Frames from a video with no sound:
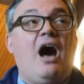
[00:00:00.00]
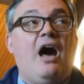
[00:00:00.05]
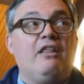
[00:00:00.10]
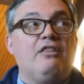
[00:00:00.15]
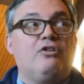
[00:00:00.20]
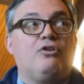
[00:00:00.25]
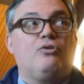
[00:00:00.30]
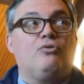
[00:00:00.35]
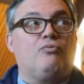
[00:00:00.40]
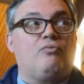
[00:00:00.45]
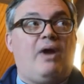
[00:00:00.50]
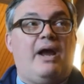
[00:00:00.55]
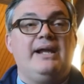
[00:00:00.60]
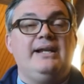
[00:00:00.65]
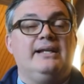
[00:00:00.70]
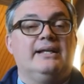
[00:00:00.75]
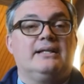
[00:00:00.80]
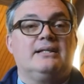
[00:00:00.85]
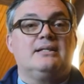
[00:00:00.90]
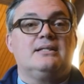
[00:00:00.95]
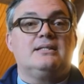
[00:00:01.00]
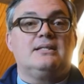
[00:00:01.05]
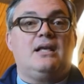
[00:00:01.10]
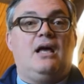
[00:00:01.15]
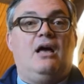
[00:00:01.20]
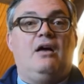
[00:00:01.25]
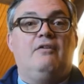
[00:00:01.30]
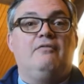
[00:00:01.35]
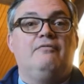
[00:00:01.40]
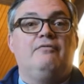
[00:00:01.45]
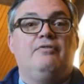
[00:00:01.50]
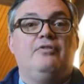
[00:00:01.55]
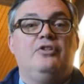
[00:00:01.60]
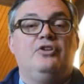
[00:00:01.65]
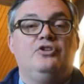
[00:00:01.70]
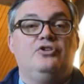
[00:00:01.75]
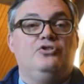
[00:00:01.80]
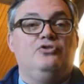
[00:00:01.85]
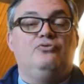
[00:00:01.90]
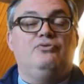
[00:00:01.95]
other writings of
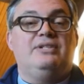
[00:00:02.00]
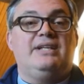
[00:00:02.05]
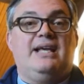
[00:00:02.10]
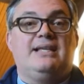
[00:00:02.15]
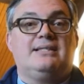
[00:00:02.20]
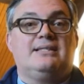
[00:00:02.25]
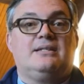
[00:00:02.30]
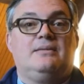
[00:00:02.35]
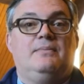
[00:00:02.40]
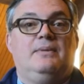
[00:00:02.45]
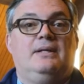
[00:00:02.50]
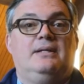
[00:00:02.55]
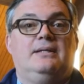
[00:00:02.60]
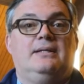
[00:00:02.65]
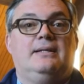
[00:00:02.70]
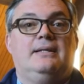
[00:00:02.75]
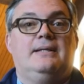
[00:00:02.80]
the New Testament?